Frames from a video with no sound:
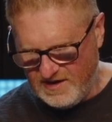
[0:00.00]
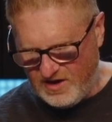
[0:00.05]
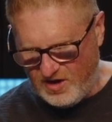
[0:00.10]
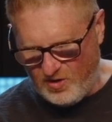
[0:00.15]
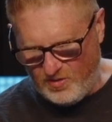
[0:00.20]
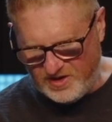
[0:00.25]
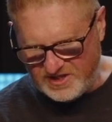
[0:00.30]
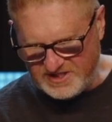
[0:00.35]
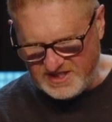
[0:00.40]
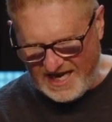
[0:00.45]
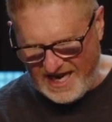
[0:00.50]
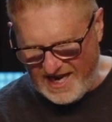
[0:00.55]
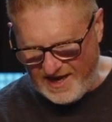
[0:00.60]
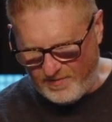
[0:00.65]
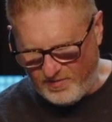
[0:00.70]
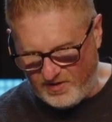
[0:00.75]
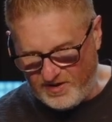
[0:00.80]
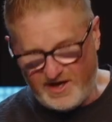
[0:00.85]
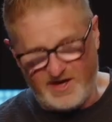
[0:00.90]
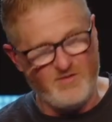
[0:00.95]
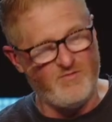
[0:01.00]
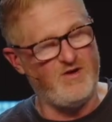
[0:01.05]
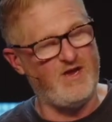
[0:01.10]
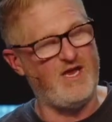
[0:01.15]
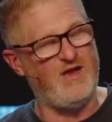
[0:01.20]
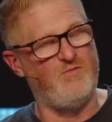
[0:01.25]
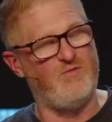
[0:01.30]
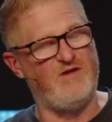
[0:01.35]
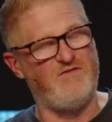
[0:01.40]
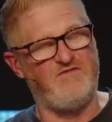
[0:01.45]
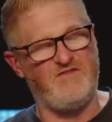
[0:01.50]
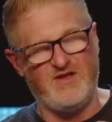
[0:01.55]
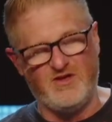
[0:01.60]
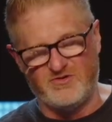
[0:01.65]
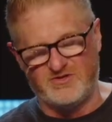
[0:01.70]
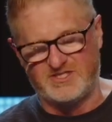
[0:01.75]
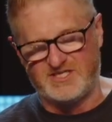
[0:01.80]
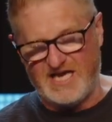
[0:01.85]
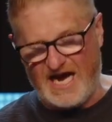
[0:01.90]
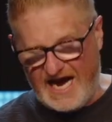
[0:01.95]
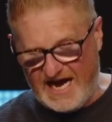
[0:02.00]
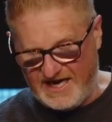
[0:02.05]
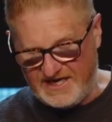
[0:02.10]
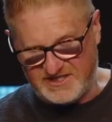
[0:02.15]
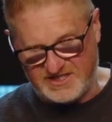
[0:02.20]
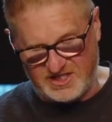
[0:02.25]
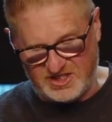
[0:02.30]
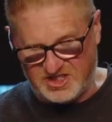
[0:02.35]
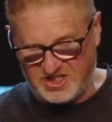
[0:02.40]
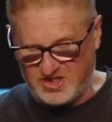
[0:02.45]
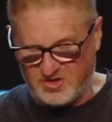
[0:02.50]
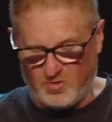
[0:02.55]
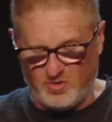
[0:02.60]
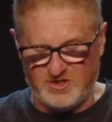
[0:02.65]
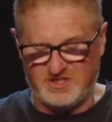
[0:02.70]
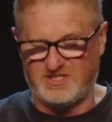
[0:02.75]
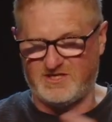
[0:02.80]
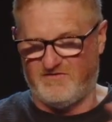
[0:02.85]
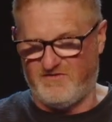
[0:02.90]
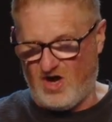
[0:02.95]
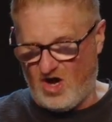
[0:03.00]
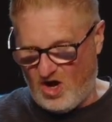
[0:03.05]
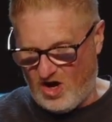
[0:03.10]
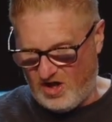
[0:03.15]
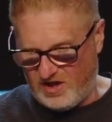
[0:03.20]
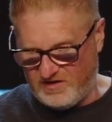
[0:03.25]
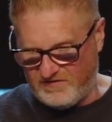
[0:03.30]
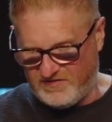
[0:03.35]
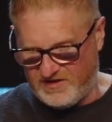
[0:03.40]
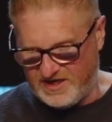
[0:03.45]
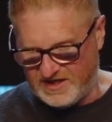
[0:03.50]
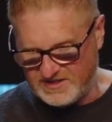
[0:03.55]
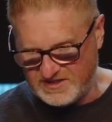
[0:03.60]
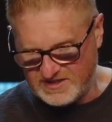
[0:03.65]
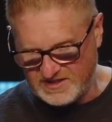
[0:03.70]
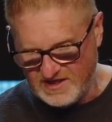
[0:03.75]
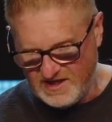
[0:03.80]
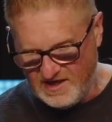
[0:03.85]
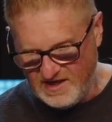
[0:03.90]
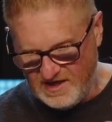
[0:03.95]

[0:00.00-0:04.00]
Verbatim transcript: who is able. And he reveals God as the source of all of this.